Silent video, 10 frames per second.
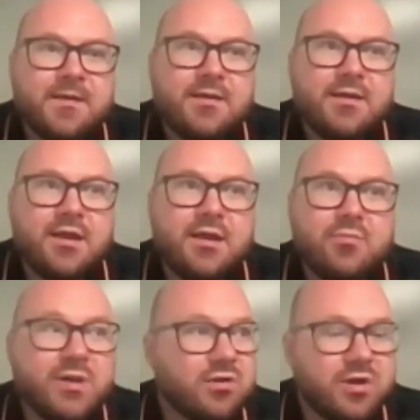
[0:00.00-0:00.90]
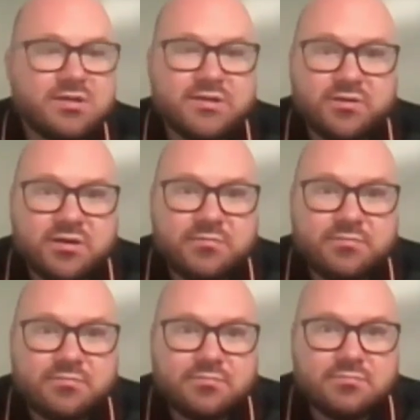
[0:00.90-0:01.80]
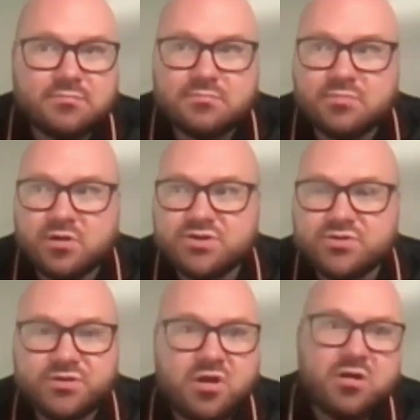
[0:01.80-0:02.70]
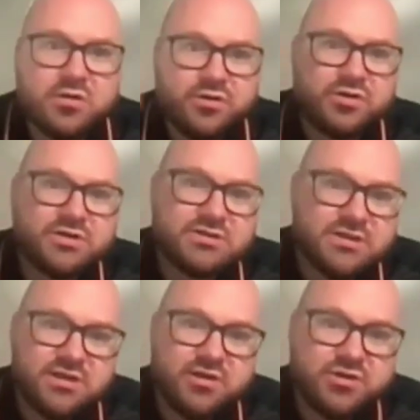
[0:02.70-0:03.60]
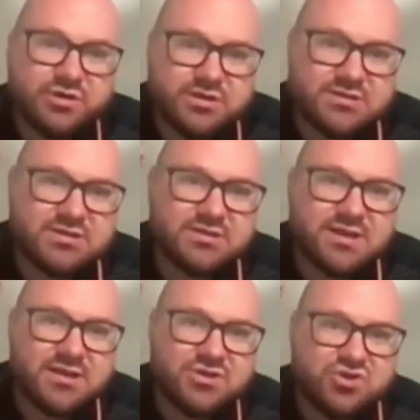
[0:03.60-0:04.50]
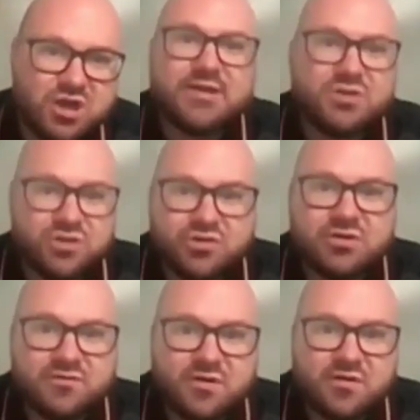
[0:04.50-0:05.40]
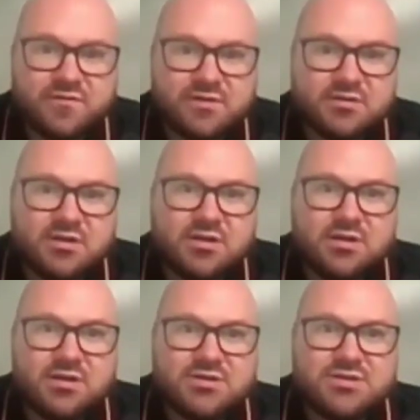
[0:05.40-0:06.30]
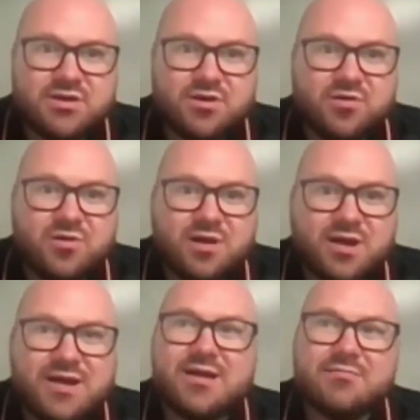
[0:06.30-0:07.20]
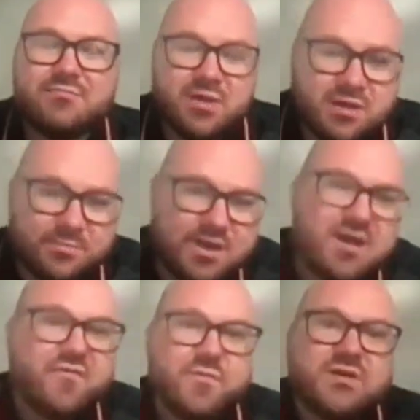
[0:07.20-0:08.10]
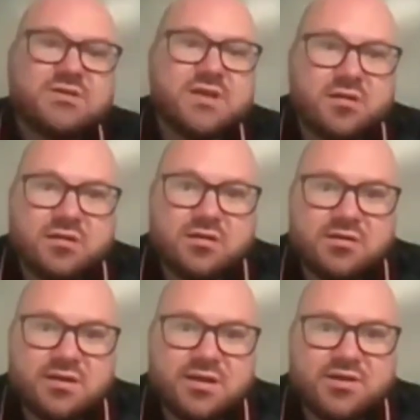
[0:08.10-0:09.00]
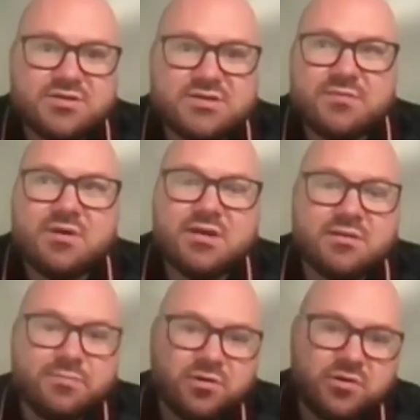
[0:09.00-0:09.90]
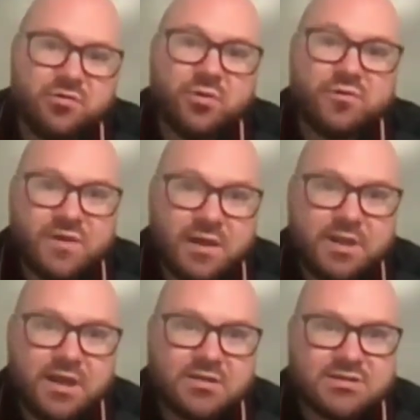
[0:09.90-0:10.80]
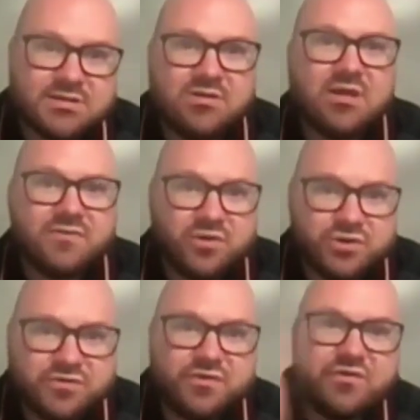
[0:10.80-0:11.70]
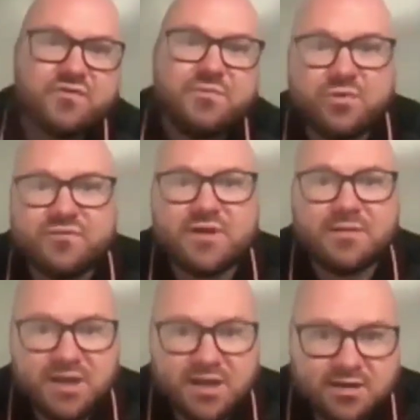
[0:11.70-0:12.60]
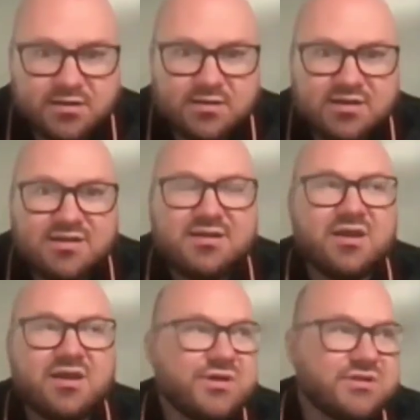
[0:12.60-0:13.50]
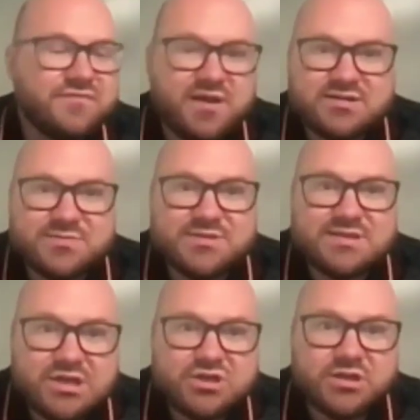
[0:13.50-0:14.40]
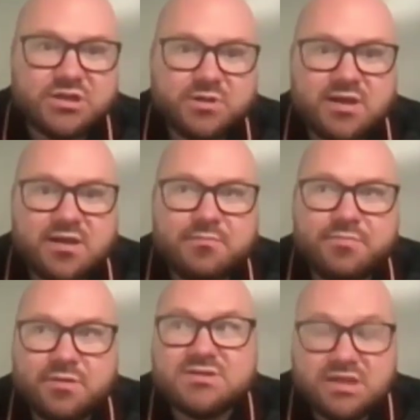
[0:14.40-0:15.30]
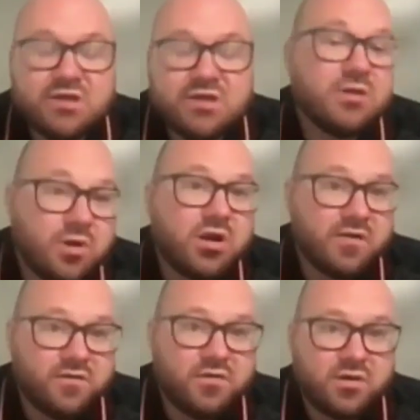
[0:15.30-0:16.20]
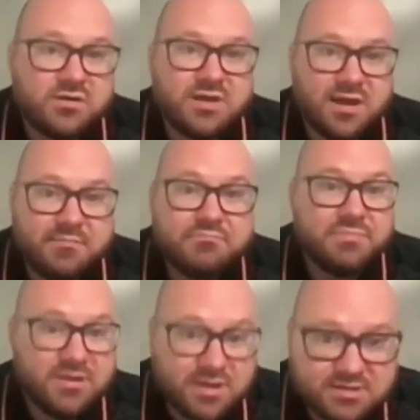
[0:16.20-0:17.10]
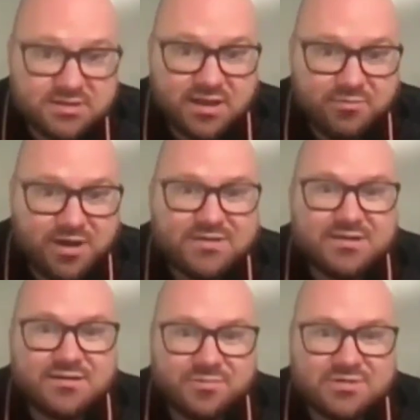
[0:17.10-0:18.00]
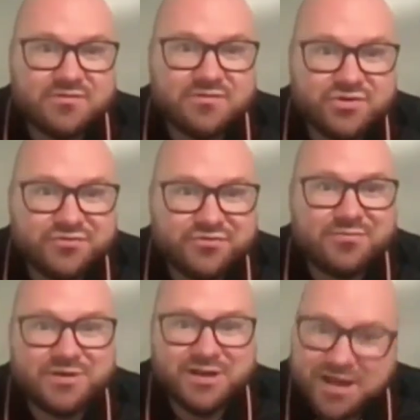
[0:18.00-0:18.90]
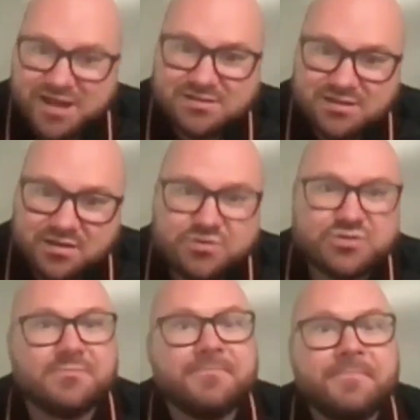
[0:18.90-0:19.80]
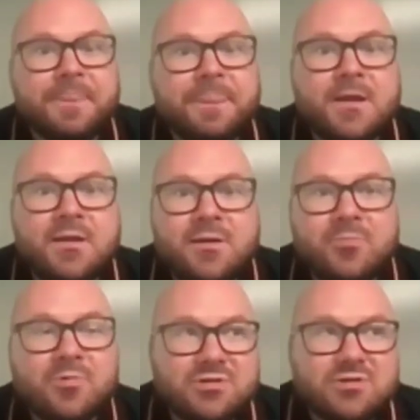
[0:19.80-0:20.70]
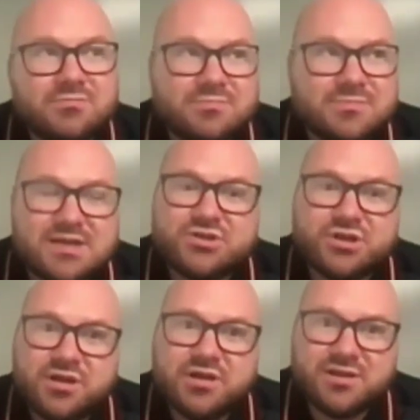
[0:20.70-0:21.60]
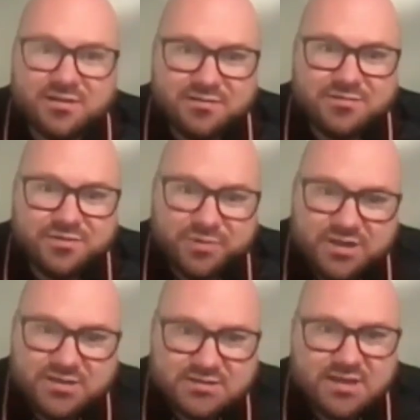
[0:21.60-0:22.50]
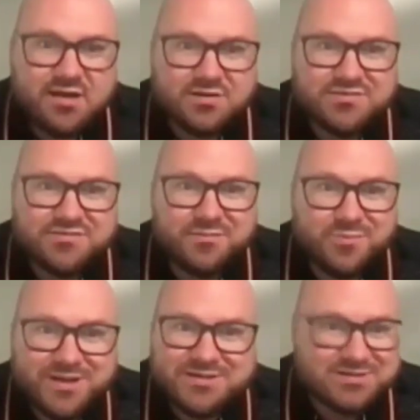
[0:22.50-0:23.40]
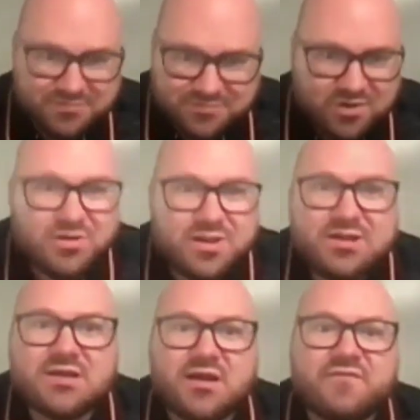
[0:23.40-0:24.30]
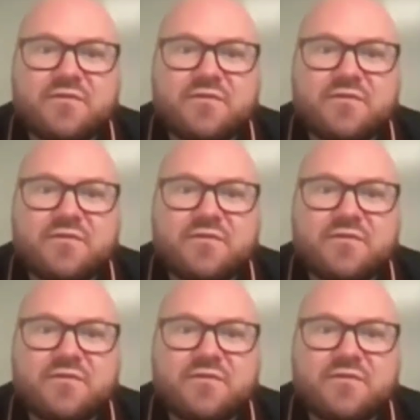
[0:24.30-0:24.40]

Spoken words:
and we got a great deal on it. Long story long, you couldn't see the ocean because it's got a giant dune in front of it. So I got money back from the seller, and I used that money to put on a rooftop deck. So now I have an ocean view from the rooftop deck, increased the value substantially with that, but it was sitting on the market for a long time because of that. Why take the risk of oceanfront when you can't see the ocean? Well, it's actually a good thing. The dune protects the house from wind and a whole lot of stuff.